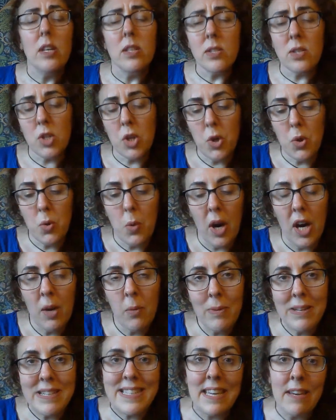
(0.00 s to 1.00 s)
So
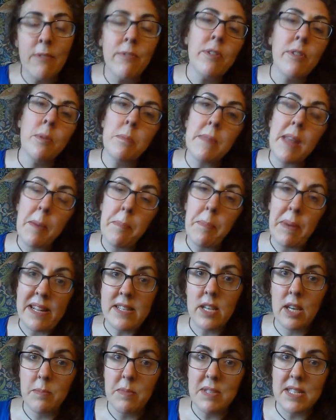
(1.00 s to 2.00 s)
I would give them a
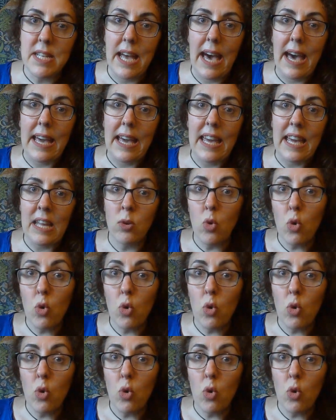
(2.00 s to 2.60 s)
bedtime snack,